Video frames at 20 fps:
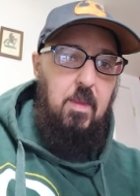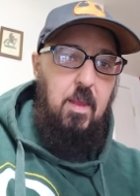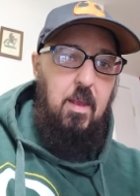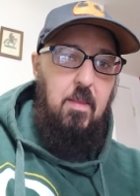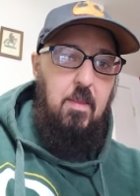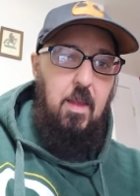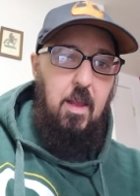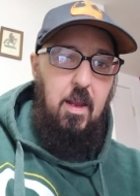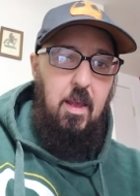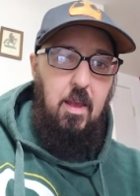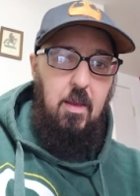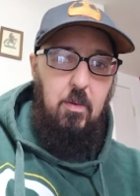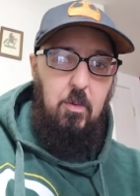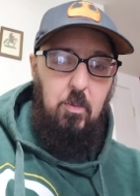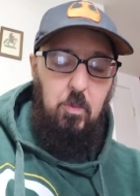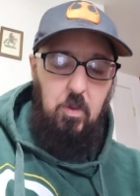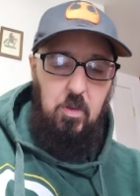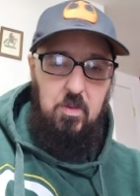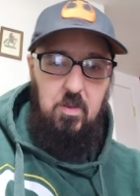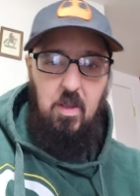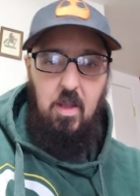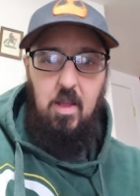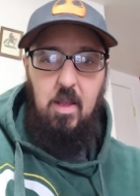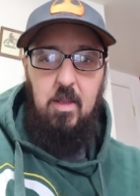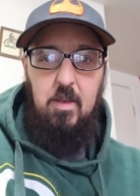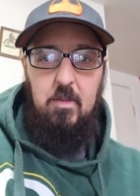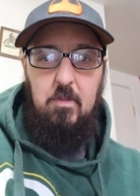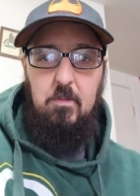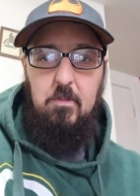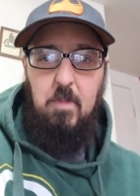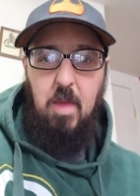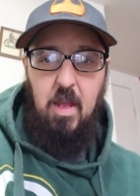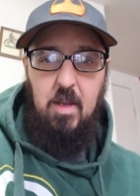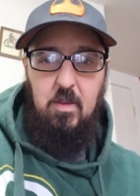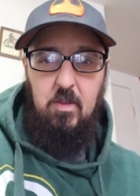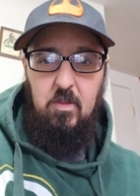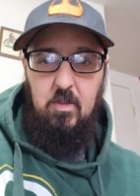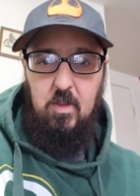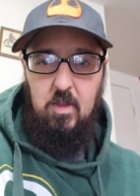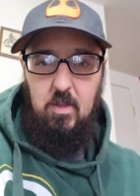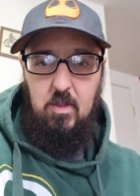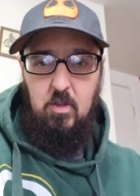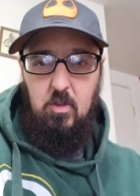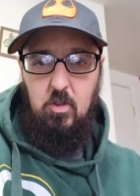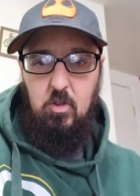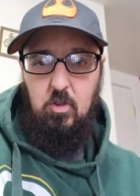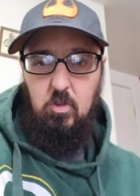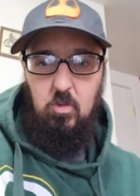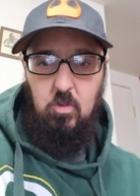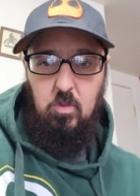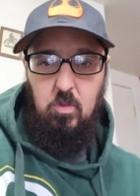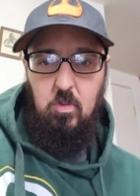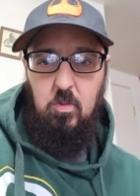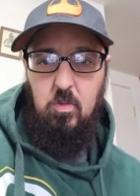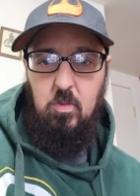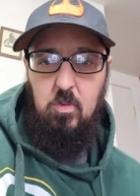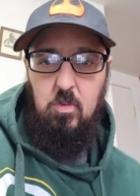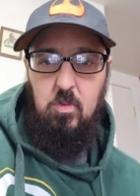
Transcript: And then I was on medicine to